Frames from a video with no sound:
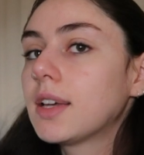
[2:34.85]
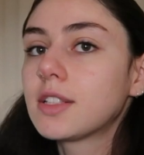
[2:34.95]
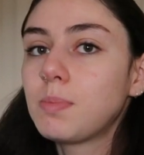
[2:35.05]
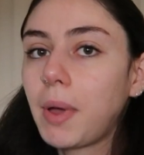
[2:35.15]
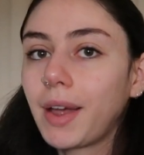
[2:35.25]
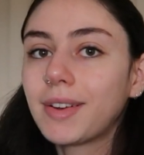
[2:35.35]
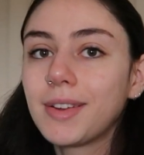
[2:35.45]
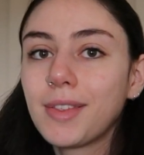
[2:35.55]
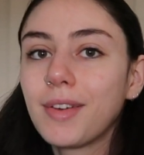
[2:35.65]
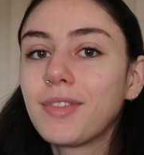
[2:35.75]
expect
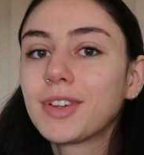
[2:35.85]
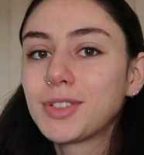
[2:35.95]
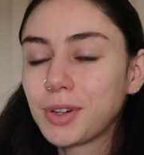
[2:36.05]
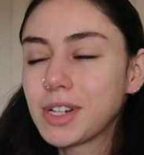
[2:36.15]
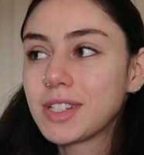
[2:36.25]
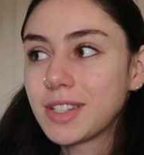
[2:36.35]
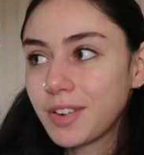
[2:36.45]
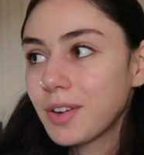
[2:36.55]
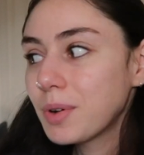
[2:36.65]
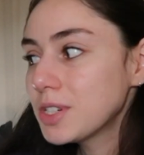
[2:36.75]
the Victoria's
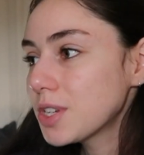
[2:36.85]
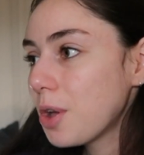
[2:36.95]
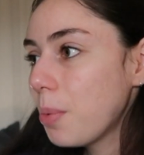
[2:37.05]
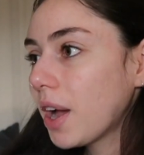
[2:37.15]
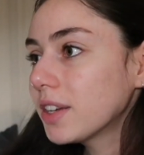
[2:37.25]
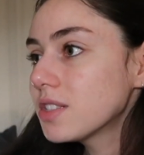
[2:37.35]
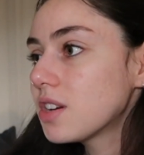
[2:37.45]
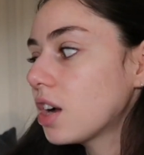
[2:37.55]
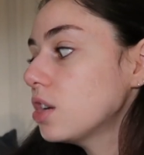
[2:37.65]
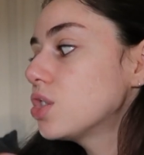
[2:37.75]
Secret one to go back in
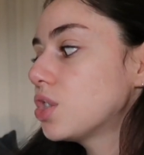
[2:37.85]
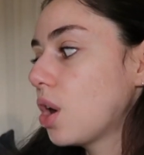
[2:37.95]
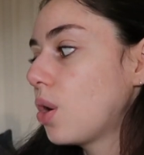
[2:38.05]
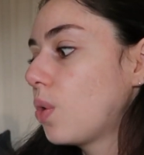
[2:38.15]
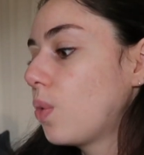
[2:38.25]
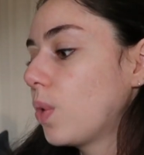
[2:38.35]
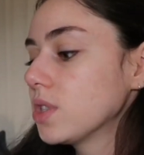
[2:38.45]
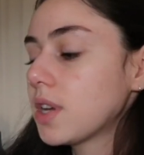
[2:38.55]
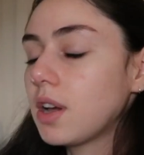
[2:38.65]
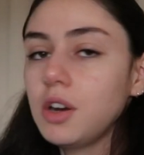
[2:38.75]
stock. So
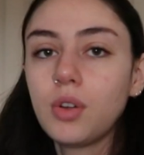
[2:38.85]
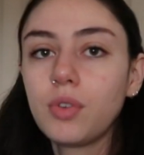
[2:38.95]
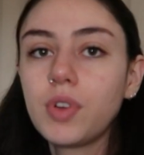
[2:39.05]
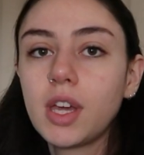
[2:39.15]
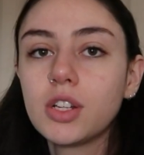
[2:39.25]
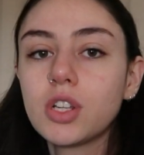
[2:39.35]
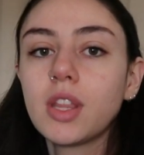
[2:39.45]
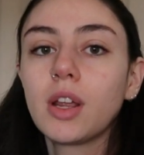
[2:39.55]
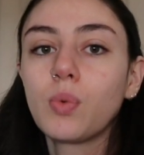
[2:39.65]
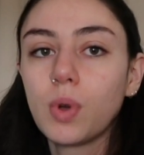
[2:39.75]
once I got a notification
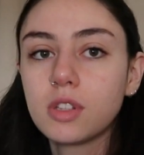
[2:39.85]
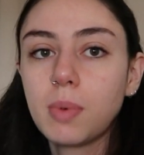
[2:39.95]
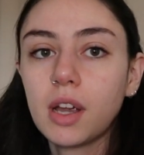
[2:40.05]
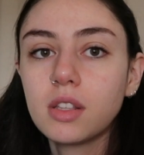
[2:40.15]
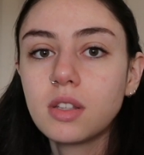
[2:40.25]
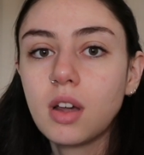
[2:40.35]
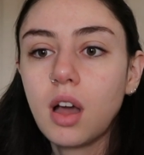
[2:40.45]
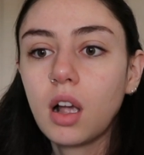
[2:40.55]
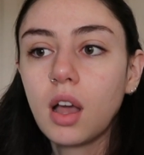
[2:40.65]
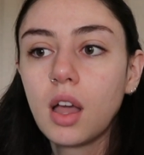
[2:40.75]
that it was back in
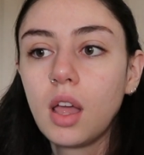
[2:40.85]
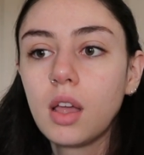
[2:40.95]
stock,